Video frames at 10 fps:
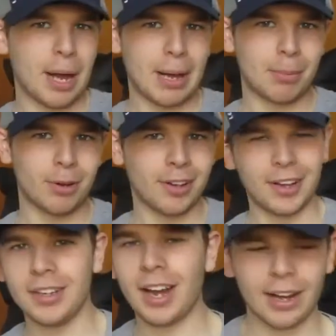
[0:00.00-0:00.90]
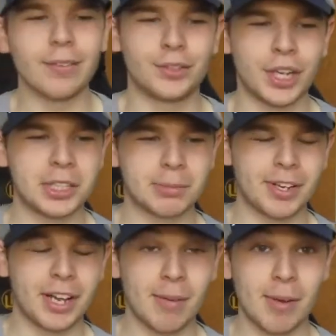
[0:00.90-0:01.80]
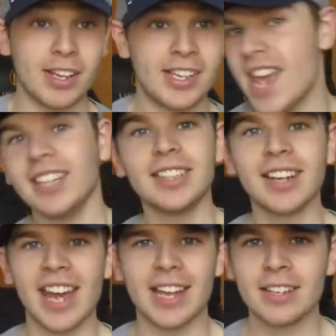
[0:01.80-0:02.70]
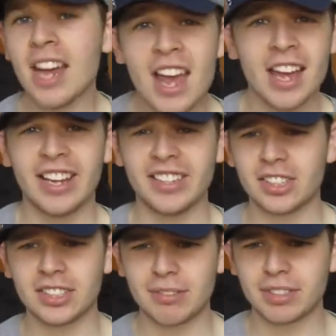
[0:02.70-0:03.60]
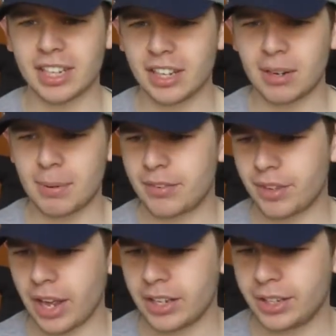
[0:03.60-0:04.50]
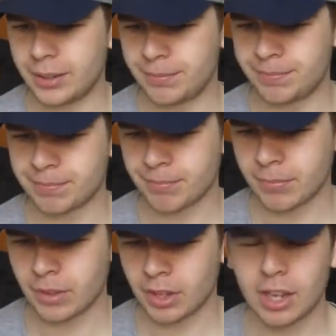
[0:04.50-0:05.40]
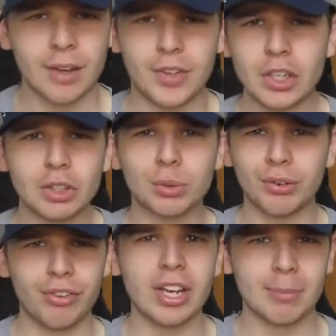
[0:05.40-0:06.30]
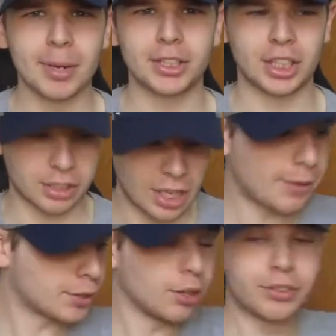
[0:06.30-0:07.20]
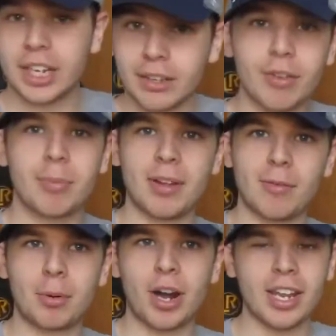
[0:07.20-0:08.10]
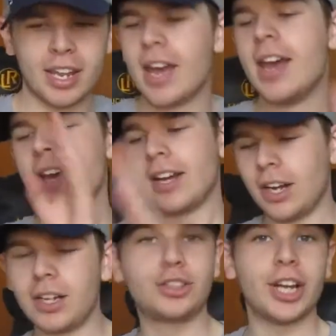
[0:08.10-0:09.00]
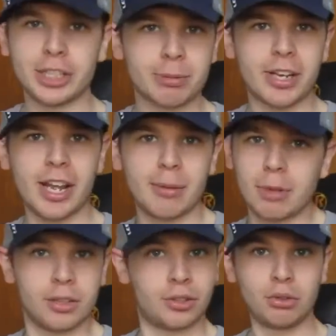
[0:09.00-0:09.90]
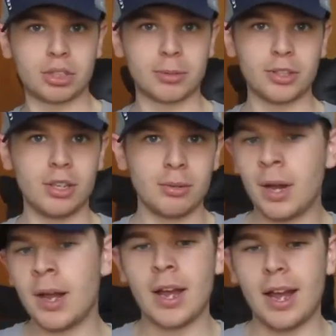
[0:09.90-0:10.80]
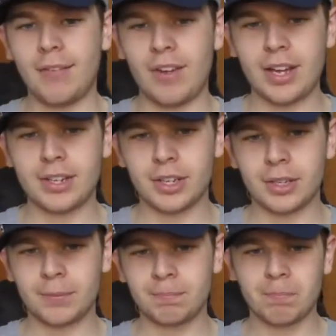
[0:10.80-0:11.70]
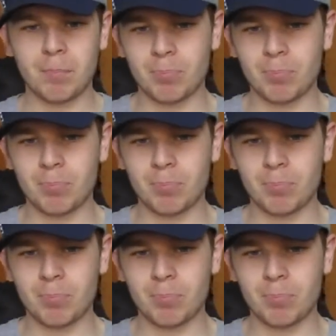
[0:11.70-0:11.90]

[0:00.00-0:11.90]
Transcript: Barnball here. I've changed my name yet again. It just seems like a little bit of a usual thing on my channel. I would go take for a bit of a break, change my name, do something new, and then